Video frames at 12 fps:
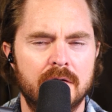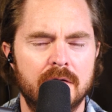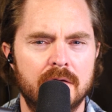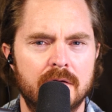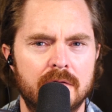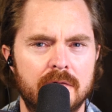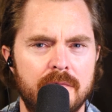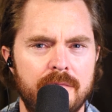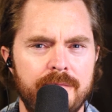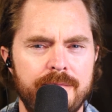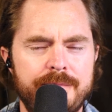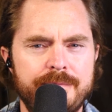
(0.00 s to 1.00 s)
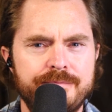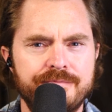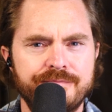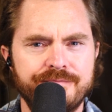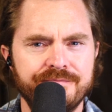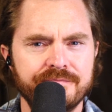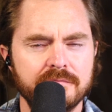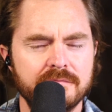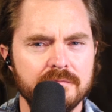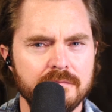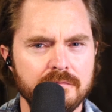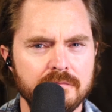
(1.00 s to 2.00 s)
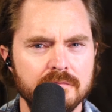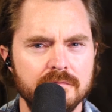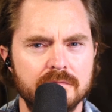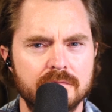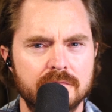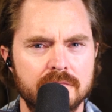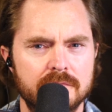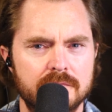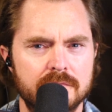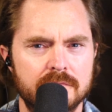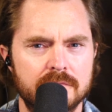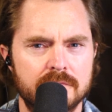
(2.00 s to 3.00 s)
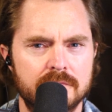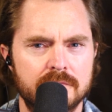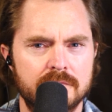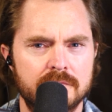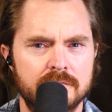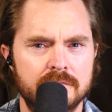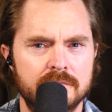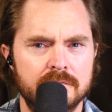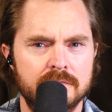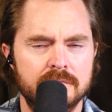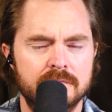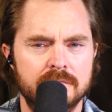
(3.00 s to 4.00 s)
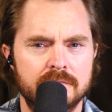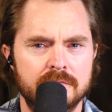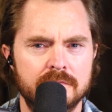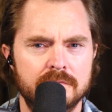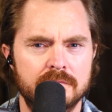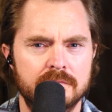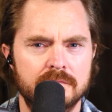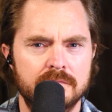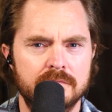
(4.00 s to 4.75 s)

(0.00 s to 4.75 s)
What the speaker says: [no speech]